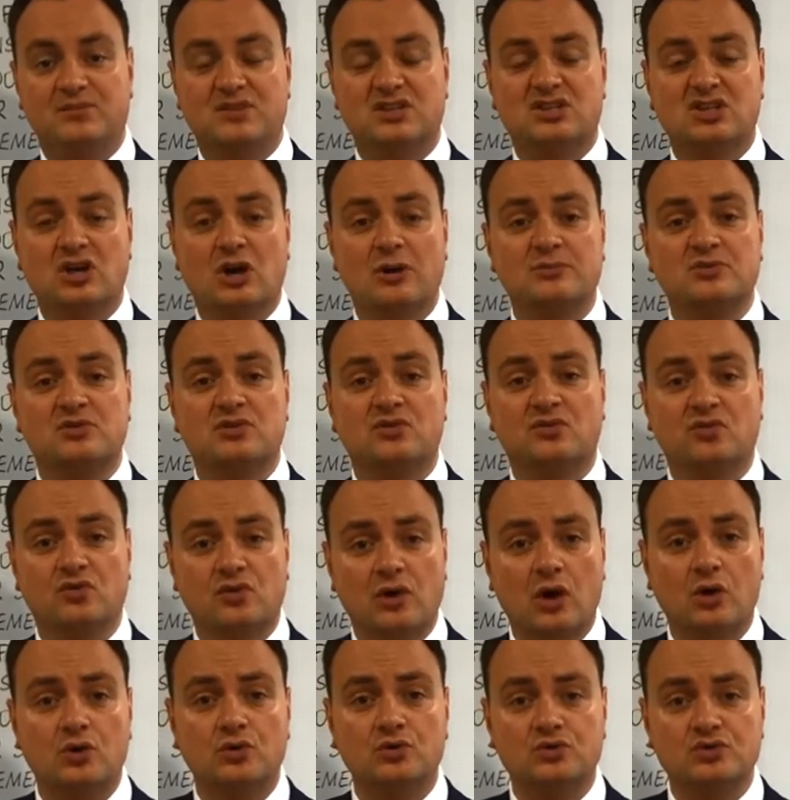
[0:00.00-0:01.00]
the types of
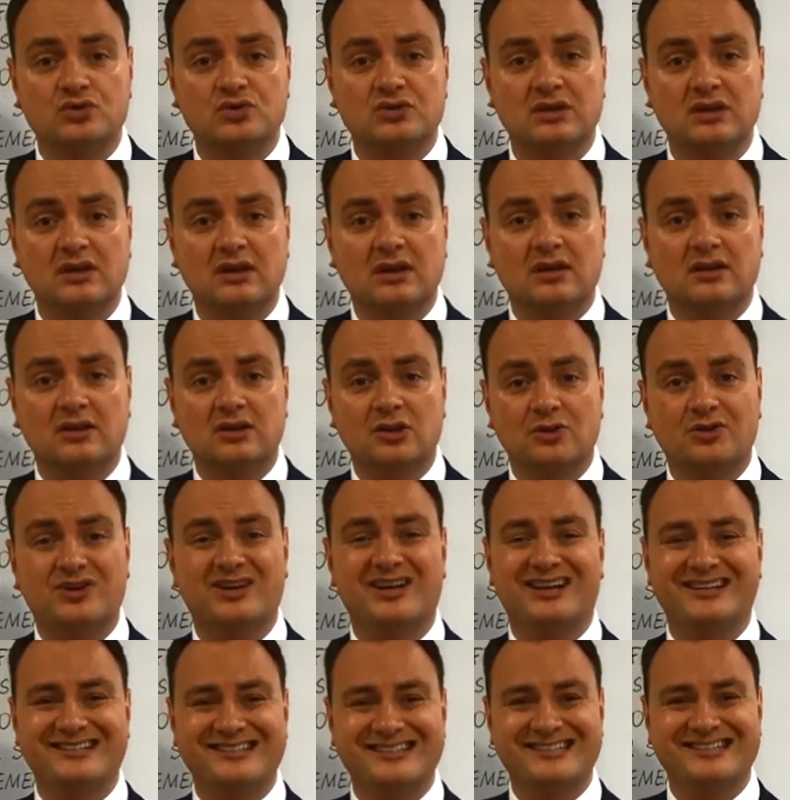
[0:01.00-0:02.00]
roles you
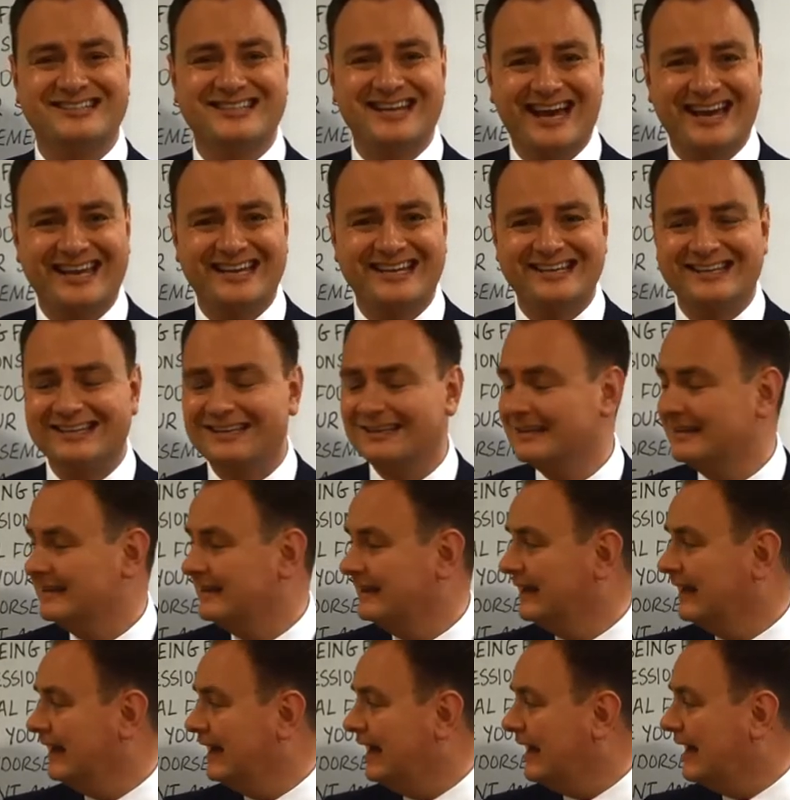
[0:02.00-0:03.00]
can undertake,
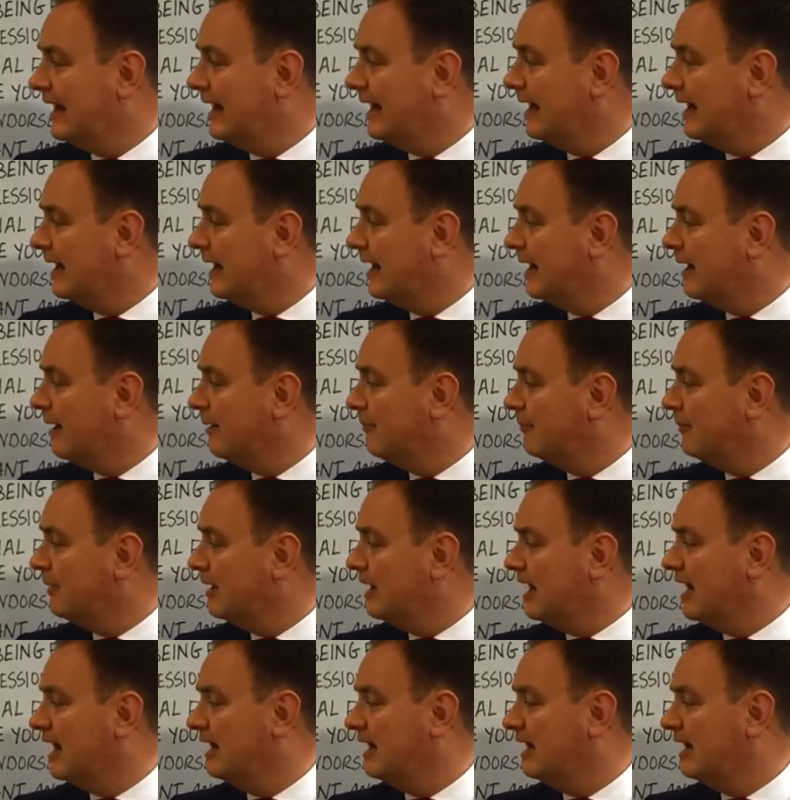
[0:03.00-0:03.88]
um,